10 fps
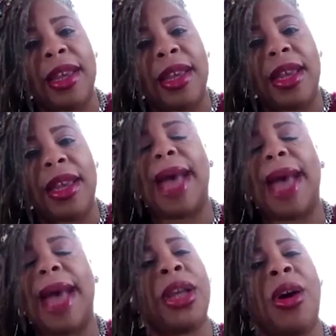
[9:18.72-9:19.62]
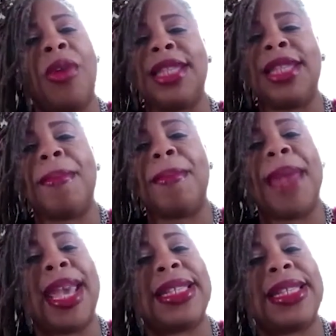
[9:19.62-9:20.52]
Absolutely. Oh, that's
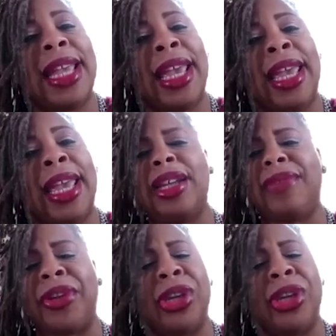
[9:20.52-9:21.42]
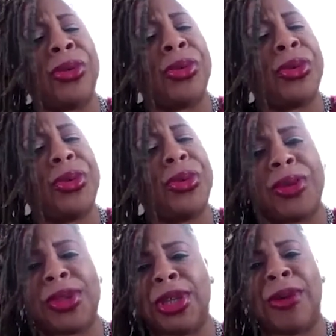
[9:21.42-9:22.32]
amazing. Good for you.
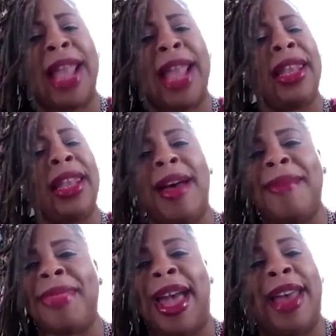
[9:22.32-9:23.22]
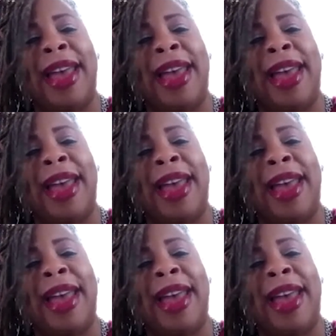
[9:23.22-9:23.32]
Kudos to you. I love that.